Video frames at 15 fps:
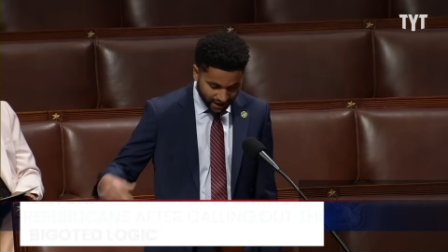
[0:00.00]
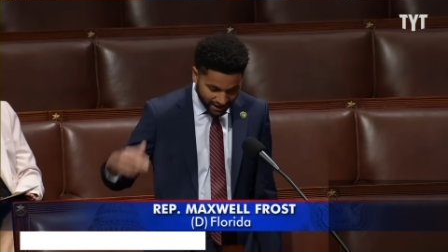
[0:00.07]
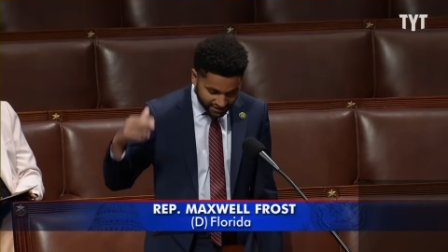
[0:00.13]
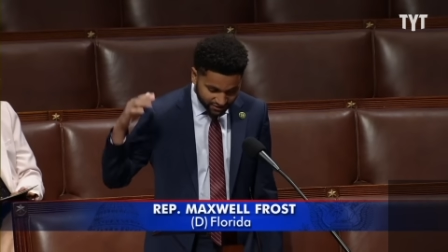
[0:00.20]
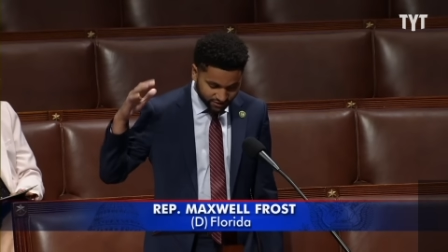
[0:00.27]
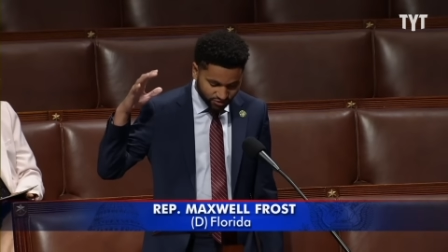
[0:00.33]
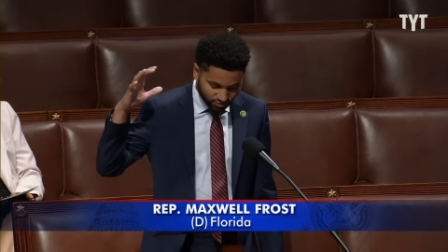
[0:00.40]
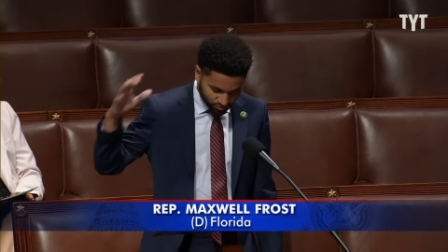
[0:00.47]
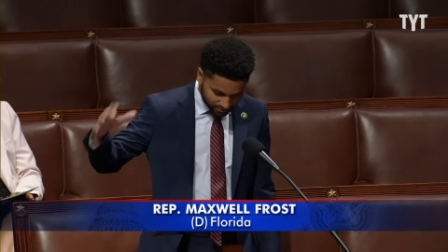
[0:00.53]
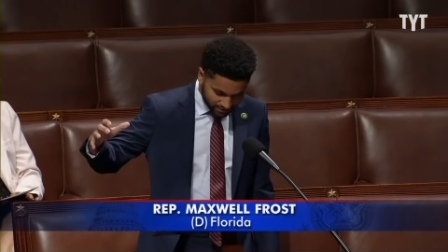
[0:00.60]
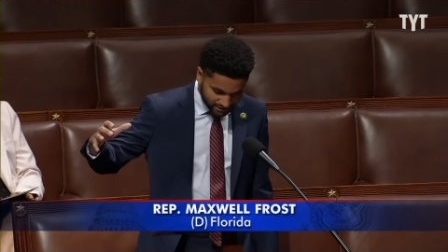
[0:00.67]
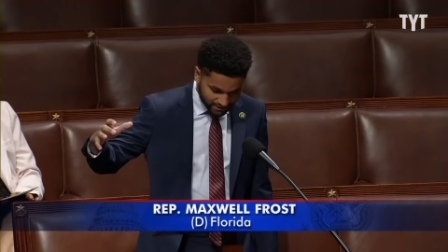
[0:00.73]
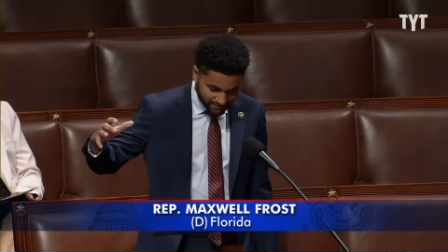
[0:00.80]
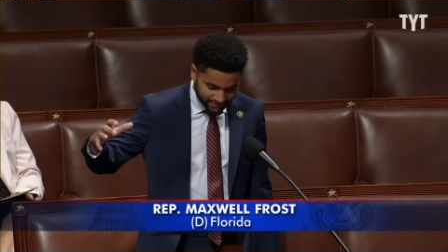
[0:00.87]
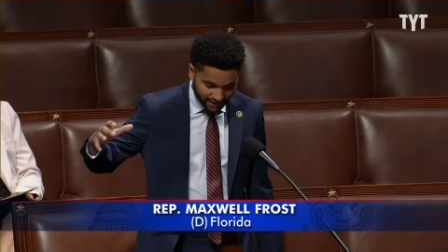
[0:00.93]
I
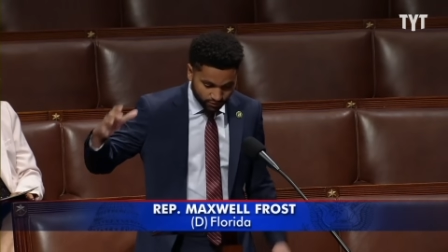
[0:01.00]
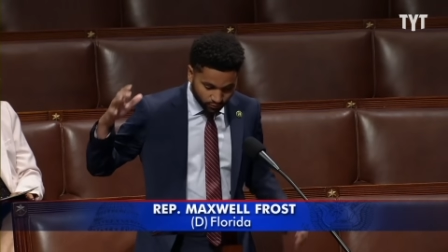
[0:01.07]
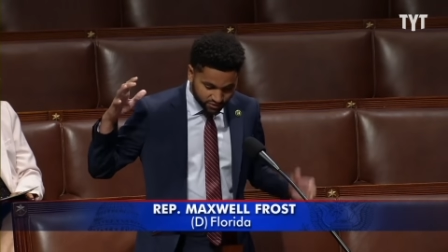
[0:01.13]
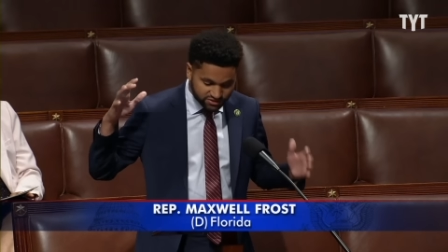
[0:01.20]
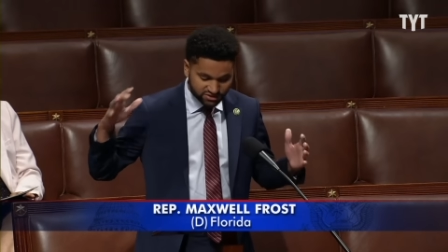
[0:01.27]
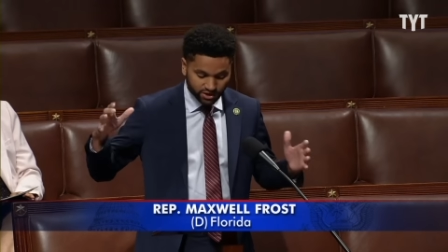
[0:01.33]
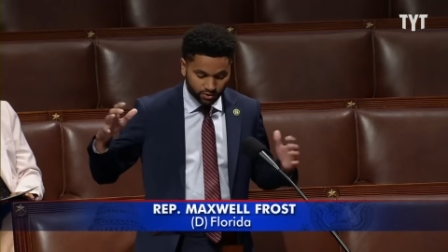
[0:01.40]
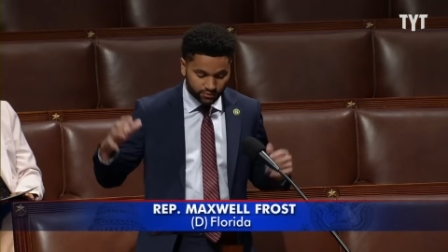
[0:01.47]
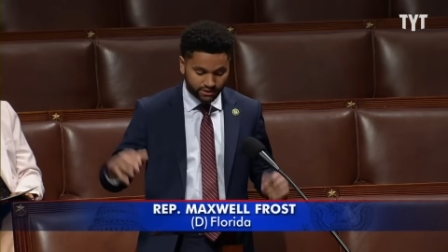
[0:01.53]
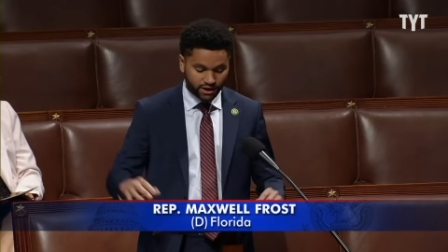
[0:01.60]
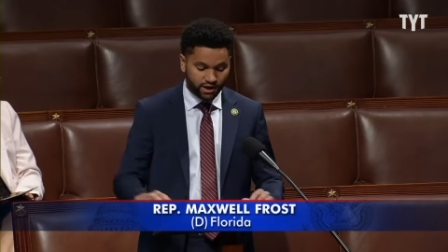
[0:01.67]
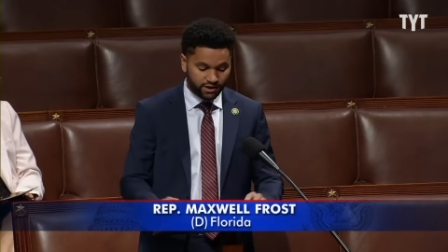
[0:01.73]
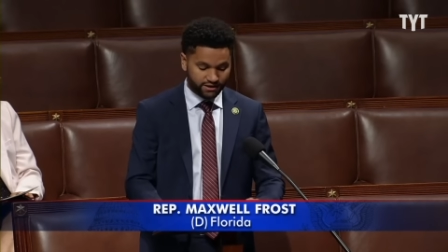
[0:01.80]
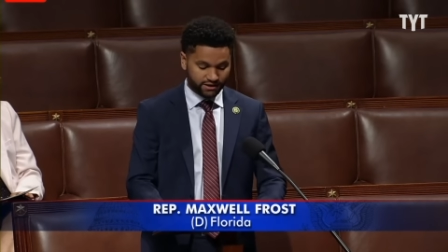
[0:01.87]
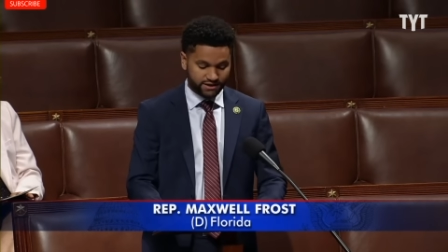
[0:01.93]
agree that what's
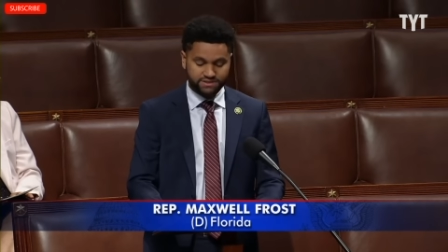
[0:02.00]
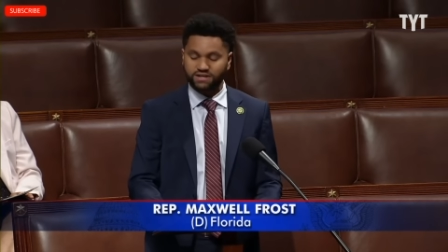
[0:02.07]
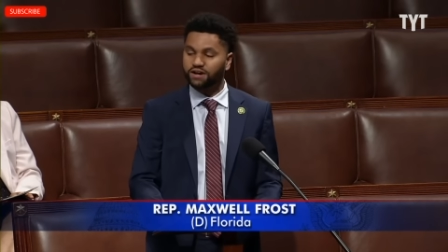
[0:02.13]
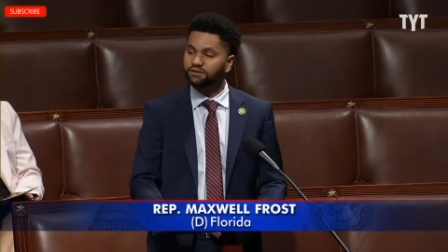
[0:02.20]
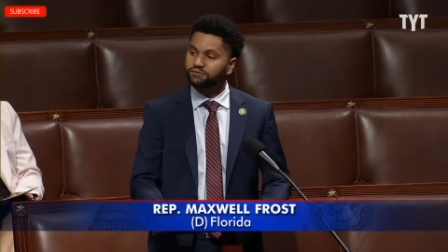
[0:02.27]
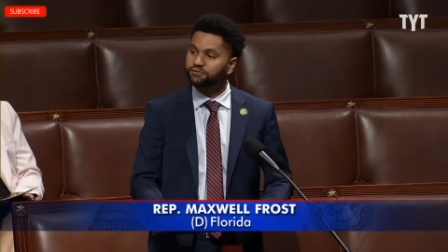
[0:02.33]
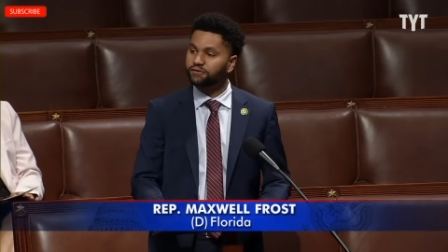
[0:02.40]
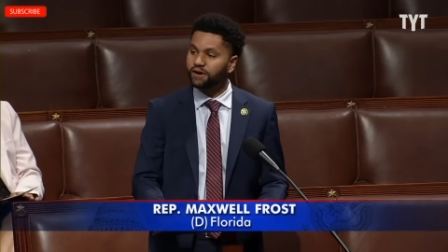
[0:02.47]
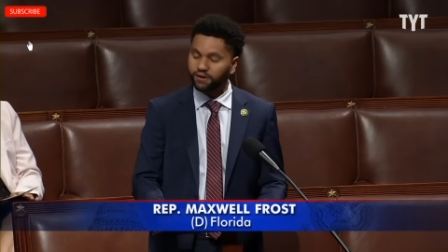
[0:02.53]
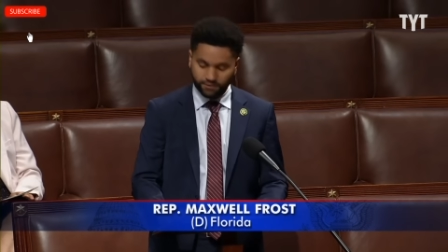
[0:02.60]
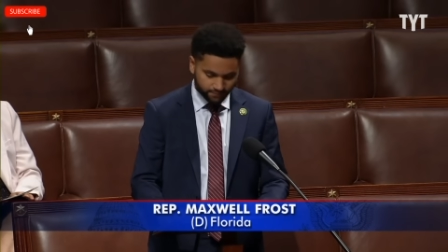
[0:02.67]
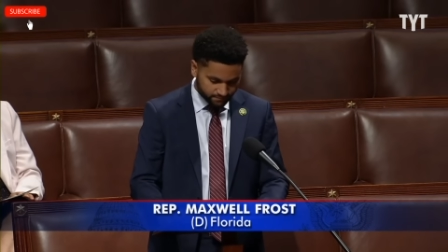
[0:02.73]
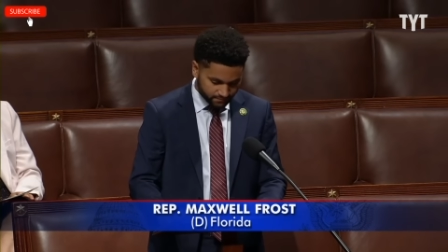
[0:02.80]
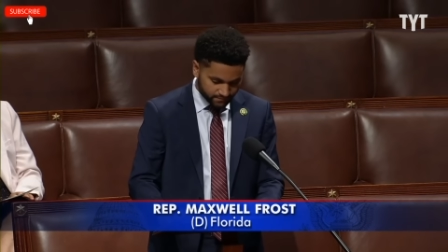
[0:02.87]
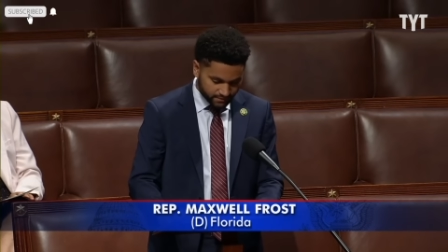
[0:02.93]
going on is
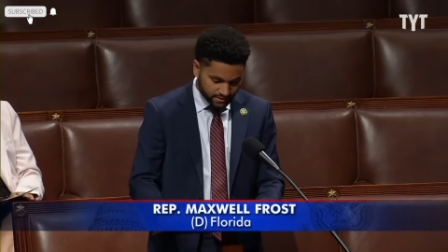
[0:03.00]
unfair.